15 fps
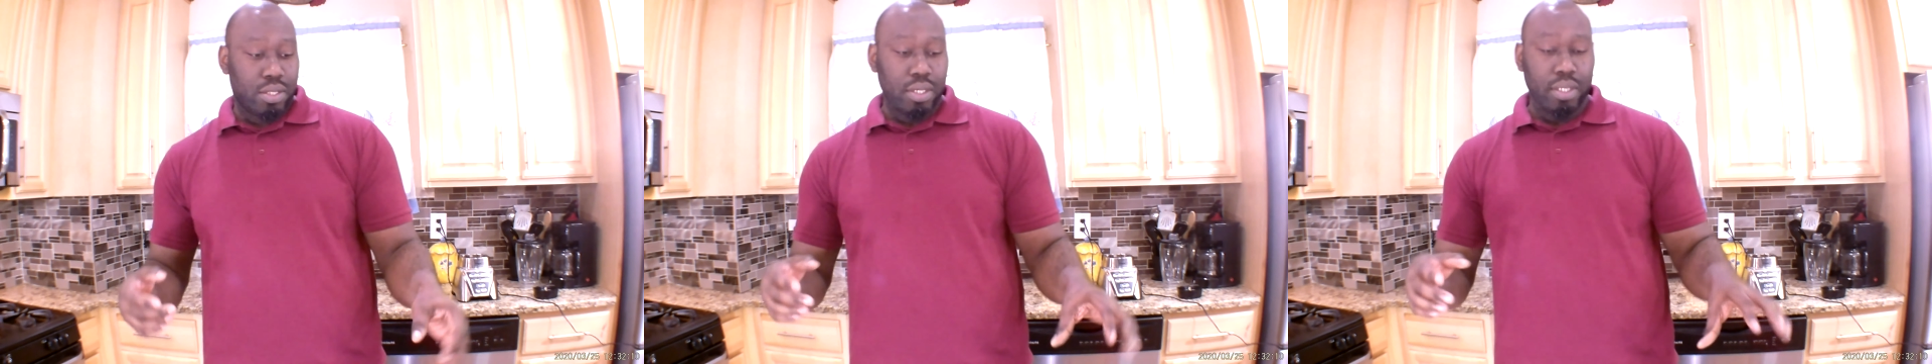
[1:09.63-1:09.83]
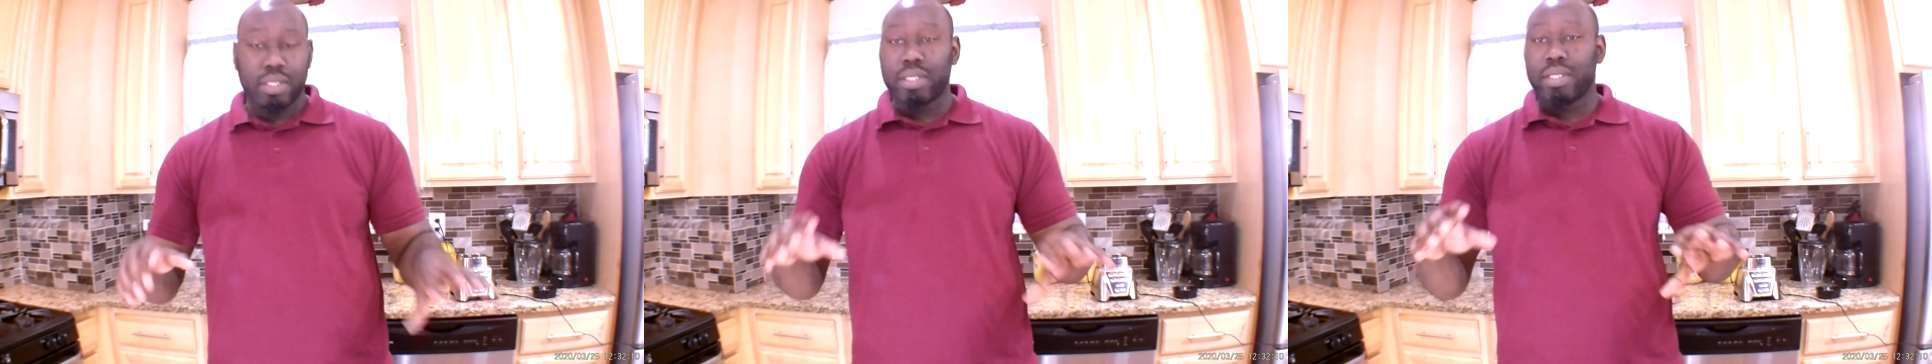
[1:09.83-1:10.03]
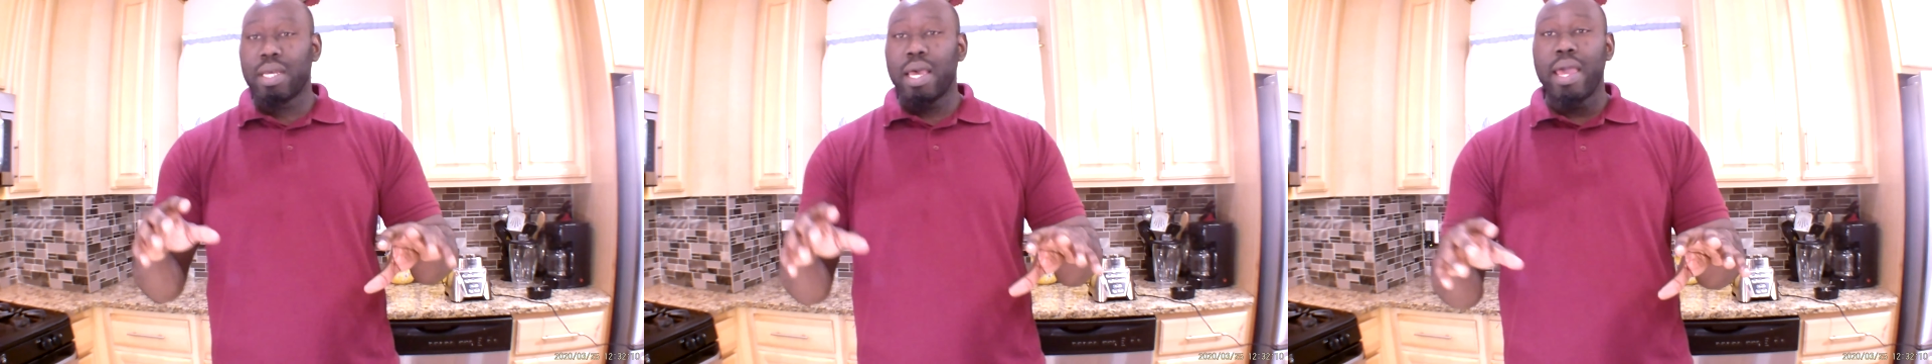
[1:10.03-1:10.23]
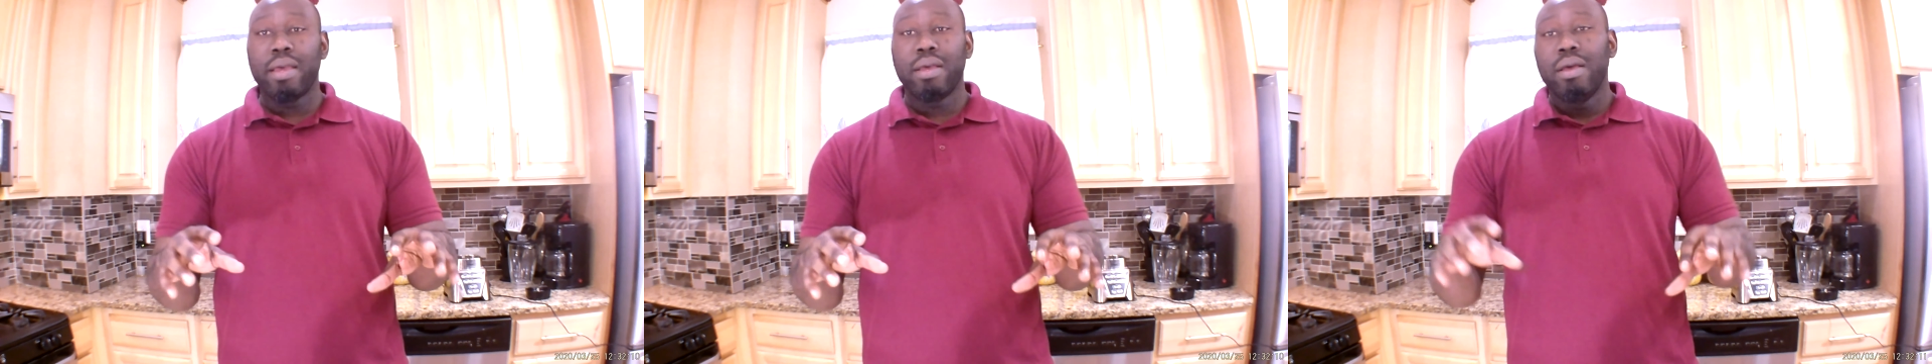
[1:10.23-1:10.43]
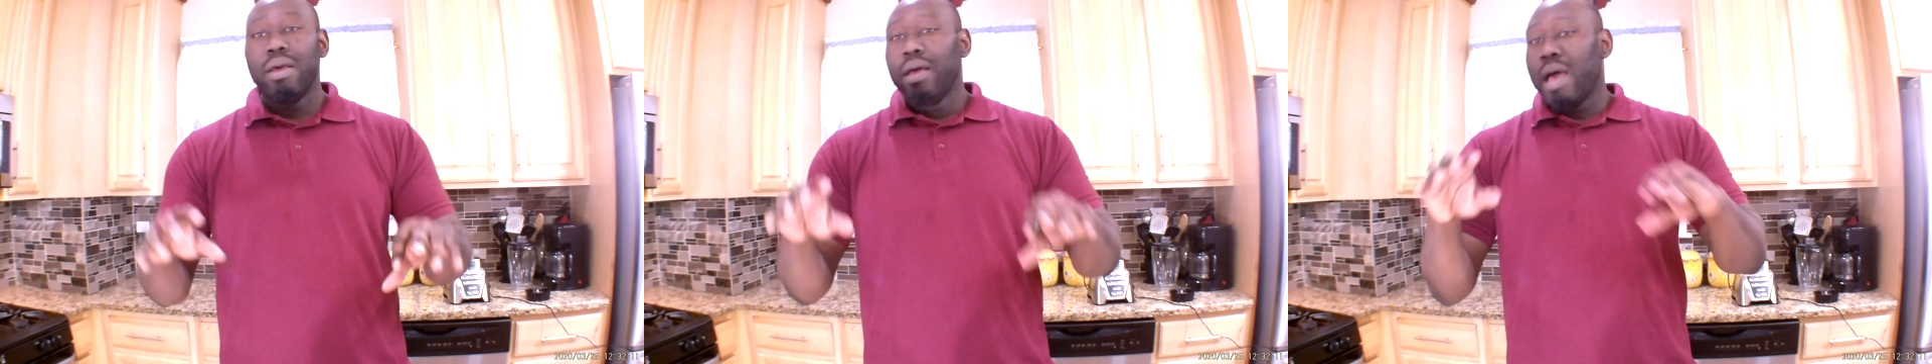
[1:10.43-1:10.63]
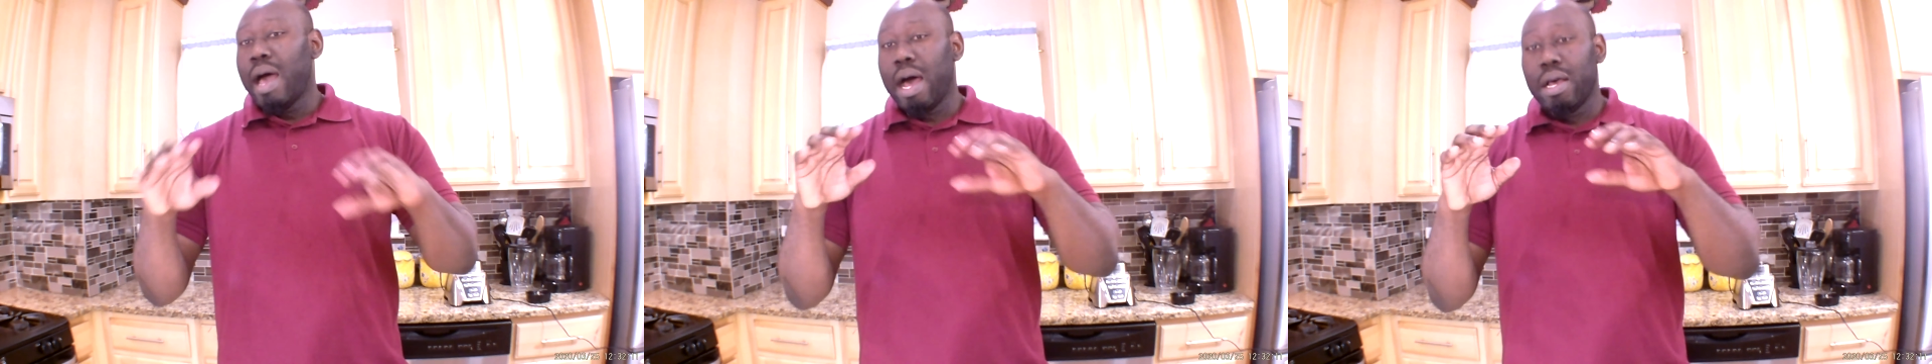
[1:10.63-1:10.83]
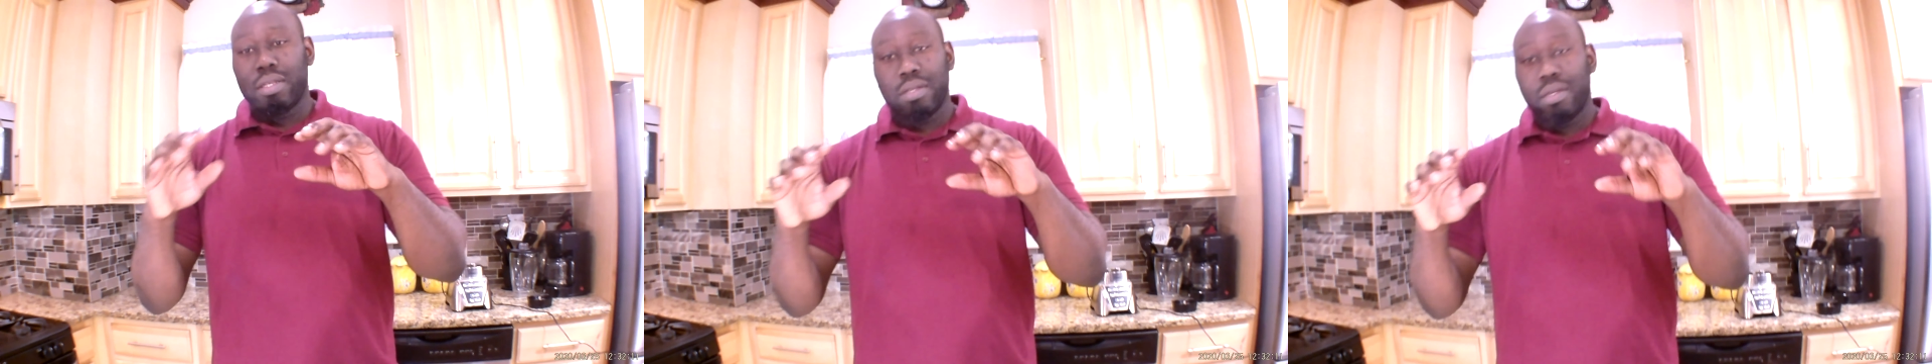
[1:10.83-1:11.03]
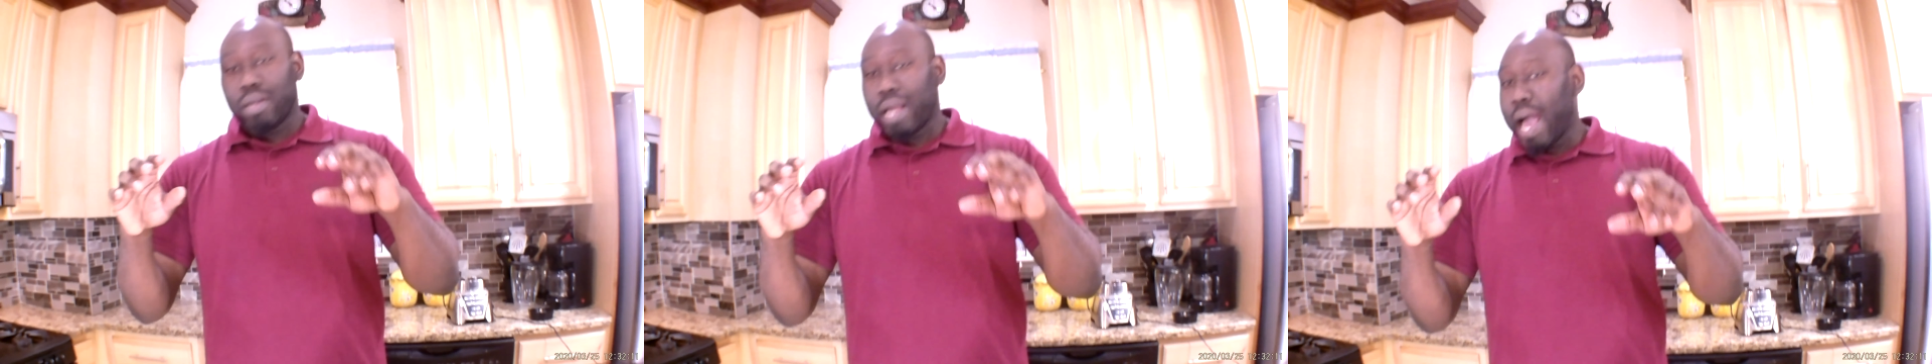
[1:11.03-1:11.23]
So today, I,